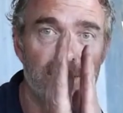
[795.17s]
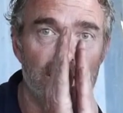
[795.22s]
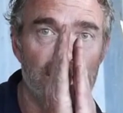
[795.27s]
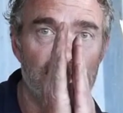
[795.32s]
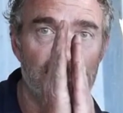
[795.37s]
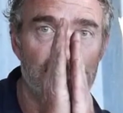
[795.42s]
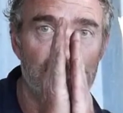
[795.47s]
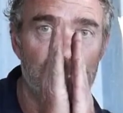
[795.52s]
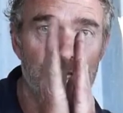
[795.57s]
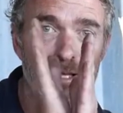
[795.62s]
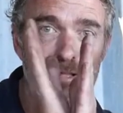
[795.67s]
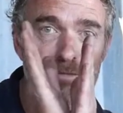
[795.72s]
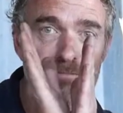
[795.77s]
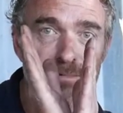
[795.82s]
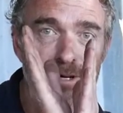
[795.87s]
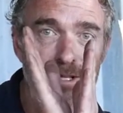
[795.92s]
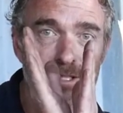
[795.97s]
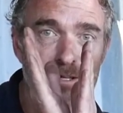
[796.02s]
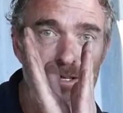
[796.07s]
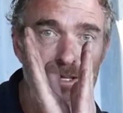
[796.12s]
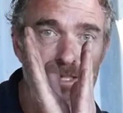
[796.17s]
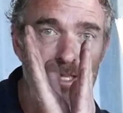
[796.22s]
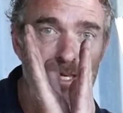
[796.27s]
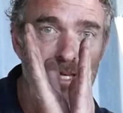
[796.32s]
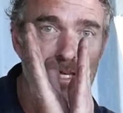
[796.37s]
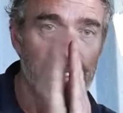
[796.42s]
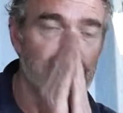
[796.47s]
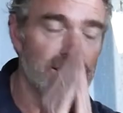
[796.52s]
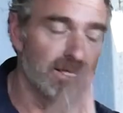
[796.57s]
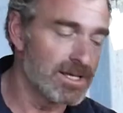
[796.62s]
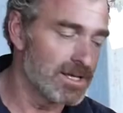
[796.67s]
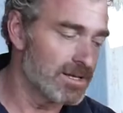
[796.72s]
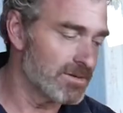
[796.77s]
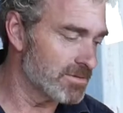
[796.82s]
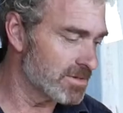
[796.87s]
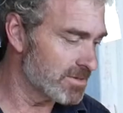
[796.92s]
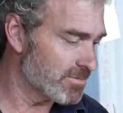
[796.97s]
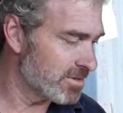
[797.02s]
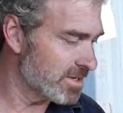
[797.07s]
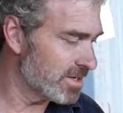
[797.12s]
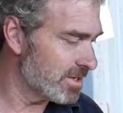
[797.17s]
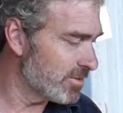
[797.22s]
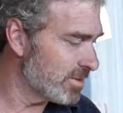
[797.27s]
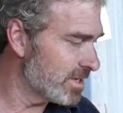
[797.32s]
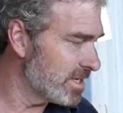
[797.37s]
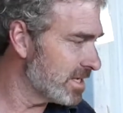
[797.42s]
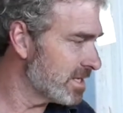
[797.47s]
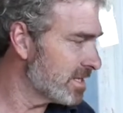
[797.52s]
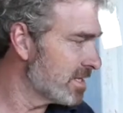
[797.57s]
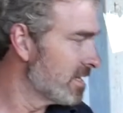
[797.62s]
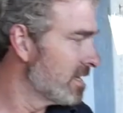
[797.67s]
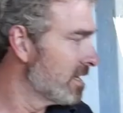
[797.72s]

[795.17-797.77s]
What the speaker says: of like that and one like that, and it was pretty weird.